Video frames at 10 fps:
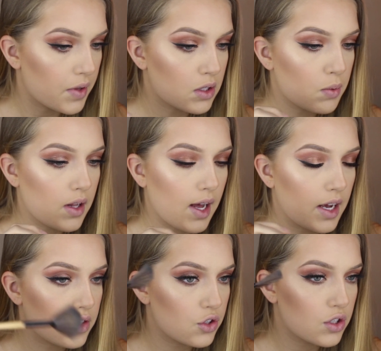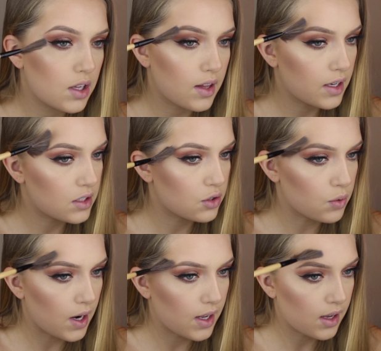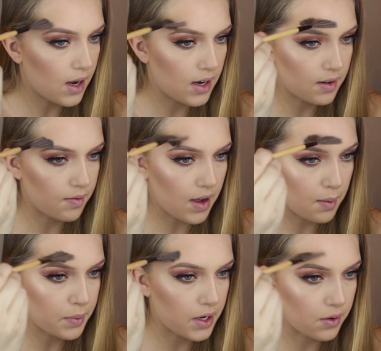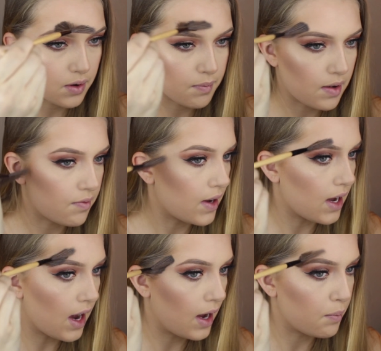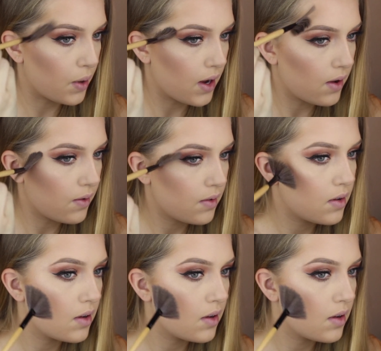As well, I usually like to drag it kind of up here above my eyebrow.